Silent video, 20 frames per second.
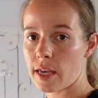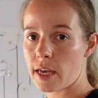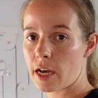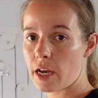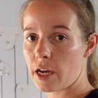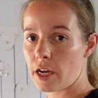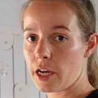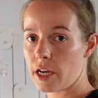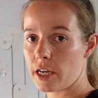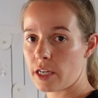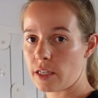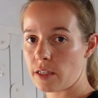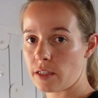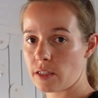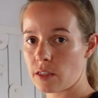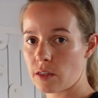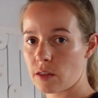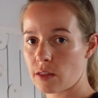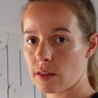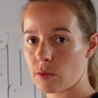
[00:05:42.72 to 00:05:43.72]

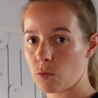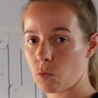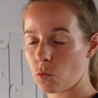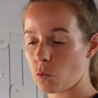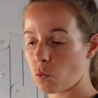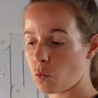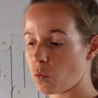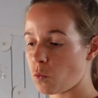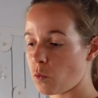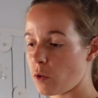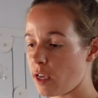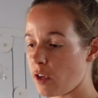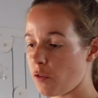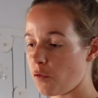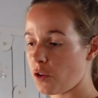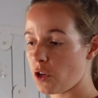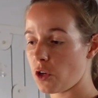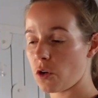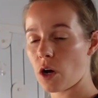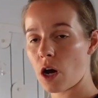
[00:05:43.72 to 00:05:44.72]

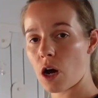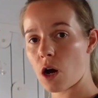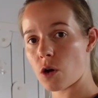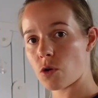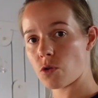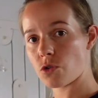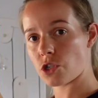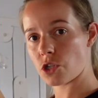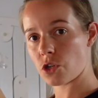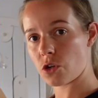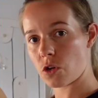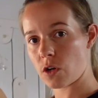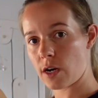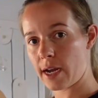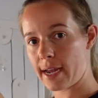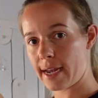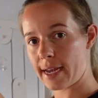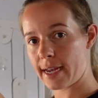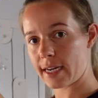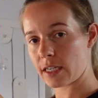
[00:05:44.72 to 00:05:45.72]
if you hold your
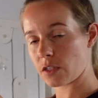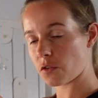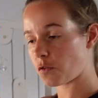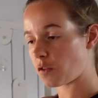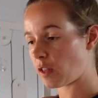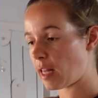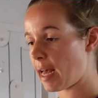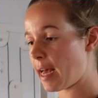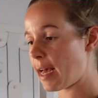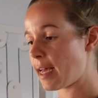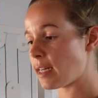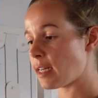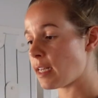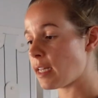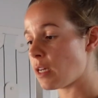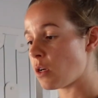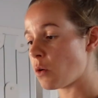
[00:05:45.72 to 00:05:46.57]
hand flat,